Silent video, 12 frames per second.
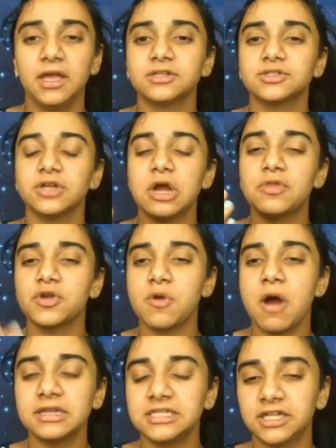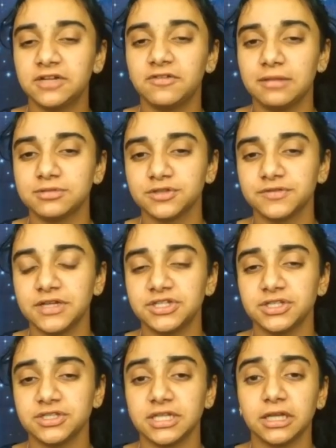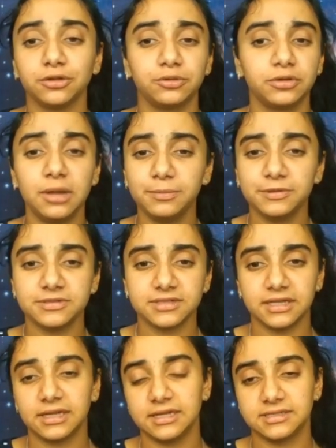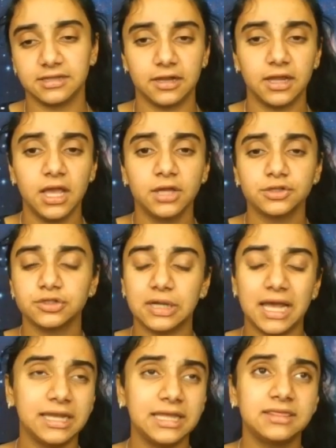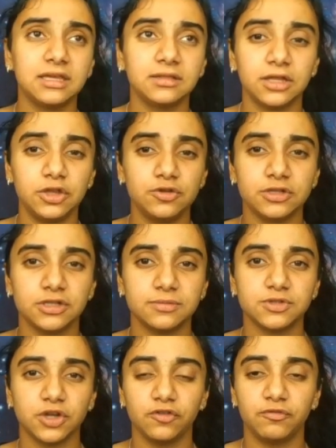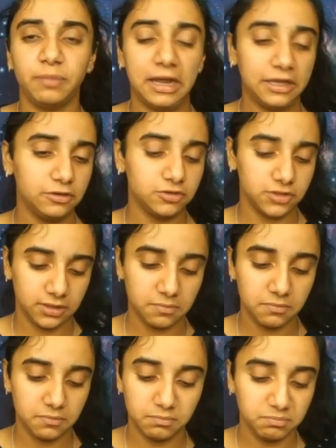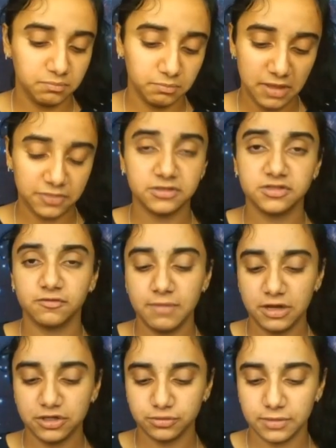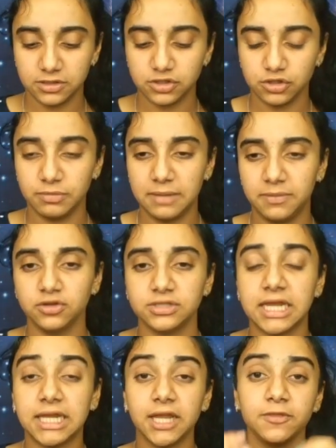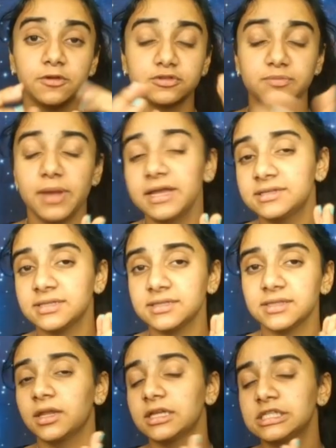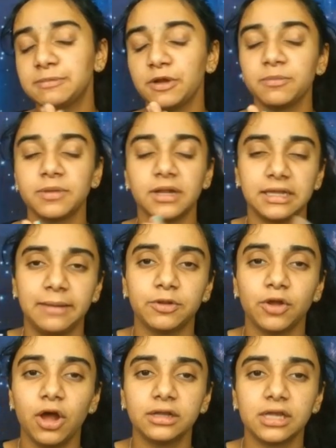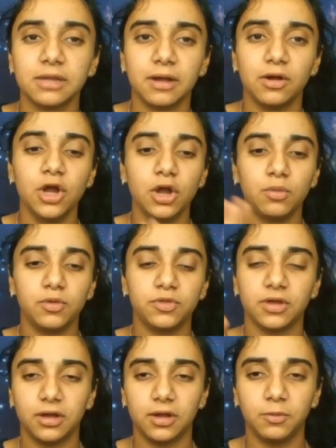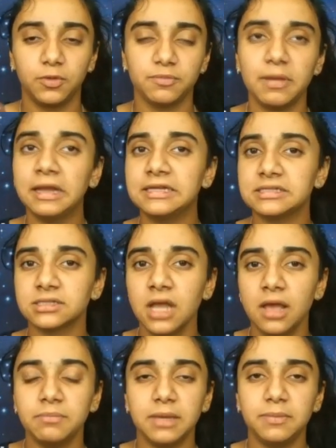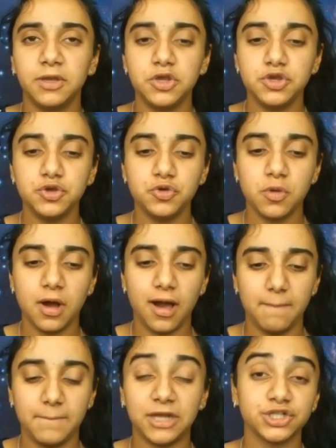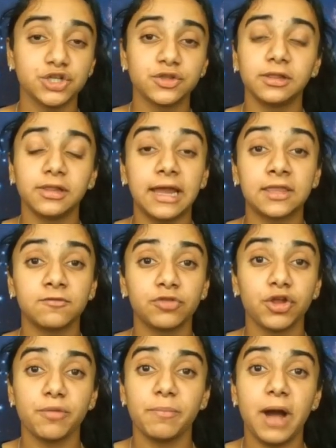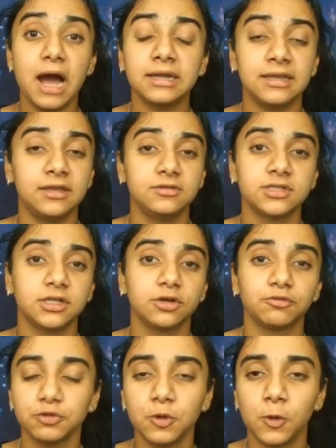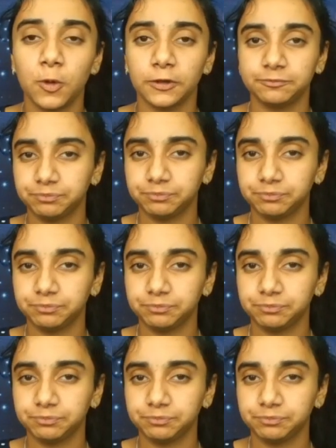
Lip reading: So the quantitative observations include numbers, like I said. So anything that you can observe by using methods of measurement. So maybe you're taking those mice in that experiment I keep talking about with the mice. Maybe you measure the length of their body using a ruler.